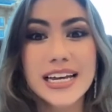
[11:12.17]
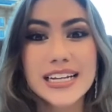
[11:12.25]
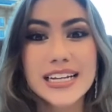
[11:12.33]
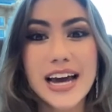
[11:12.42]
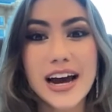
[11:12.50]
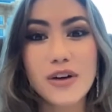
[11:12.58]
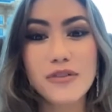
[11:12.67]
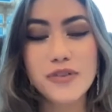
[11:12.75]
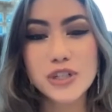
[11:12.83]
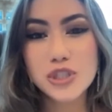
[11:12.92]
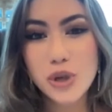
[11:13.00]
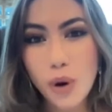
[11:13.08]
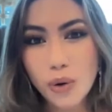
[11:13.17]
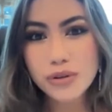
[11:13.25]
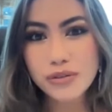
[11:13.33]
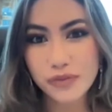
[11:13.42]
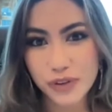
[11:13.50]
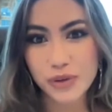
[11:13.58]
Now, for
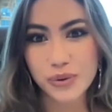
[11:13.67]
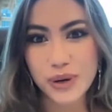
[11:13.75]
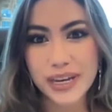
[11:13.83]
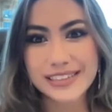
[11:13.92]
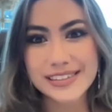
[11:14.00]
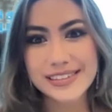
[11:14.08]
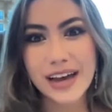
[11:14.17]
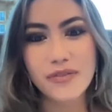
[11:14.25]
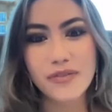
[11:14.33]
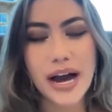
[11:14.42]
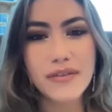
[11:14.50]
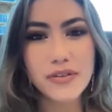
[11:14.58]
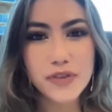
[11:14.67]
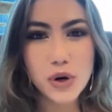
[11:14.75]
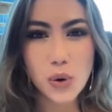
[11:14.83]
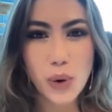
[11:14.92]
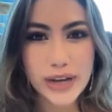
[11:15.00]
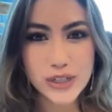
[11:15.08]
TotalView itself, I have a few
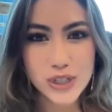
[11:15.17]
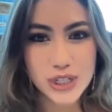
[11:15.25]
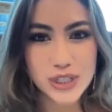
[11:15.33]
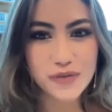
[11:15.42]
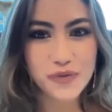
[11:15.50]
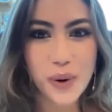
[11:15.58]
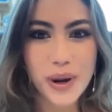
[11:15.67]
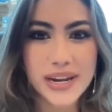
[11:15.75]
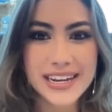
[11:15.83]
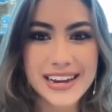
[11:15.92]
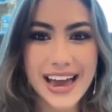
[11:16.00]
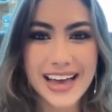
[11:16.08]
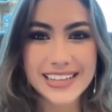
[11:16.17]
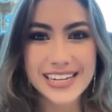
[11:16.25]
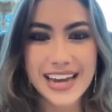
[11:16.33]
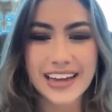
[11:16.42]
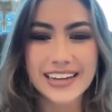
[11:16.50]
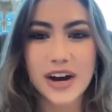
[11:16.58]
questions for
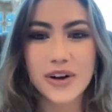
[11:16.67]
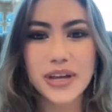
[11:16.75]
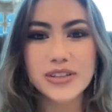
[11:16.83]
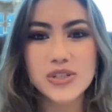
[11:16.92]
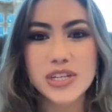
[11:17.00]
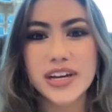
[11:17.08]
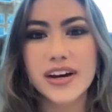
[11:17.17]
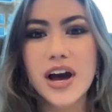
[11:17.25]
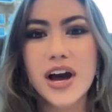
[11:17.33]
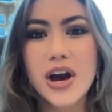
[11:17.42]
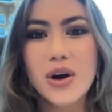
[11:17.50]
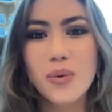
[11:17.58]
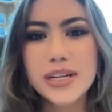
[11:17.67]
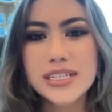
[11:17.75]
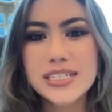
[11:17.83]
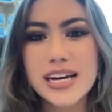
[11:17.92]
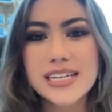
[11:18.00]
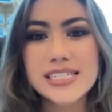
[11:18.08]
Nasdaq. Now, Inshia, what
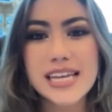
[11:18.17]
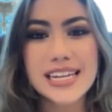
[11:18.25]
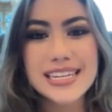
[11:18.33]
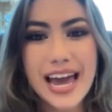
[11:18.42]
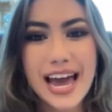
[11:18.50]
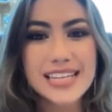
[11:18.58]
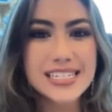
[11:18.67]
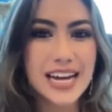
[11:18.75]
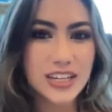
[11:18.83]
does Nasdaq